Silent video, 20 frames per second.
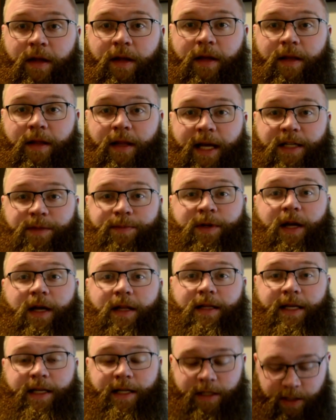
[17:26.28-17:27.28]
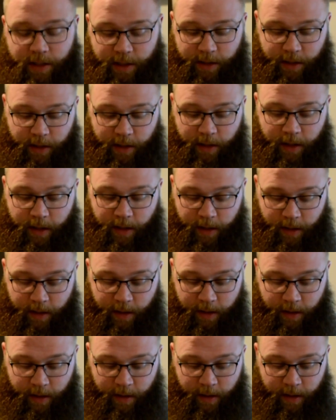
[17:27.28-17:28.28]
Last but not least,
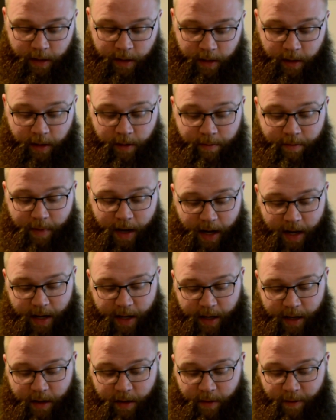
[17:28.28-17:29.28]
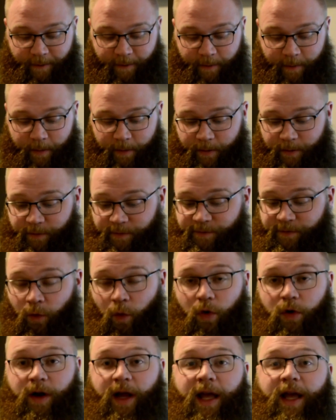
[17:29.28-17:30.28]
my
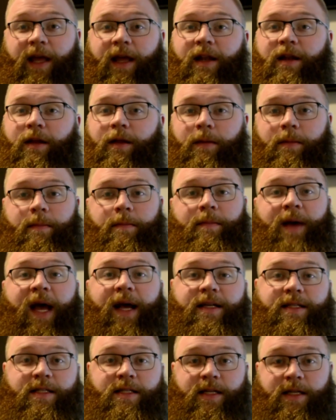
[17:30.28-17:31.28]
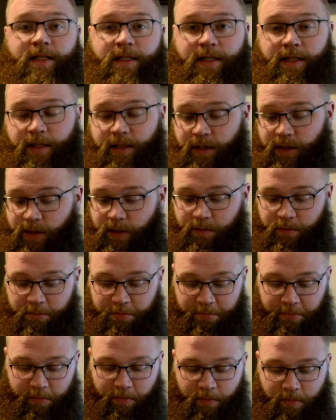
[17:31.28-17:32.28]
forehand max distance,
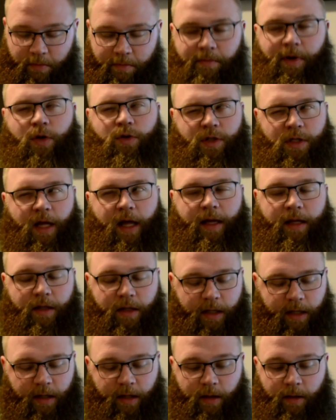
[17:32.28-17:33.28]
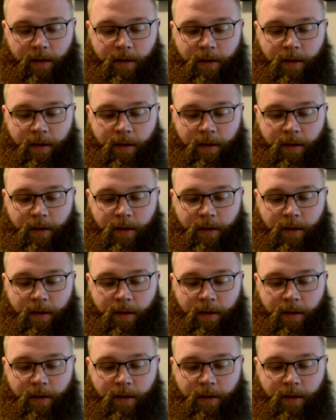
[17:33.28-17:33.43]
most likely,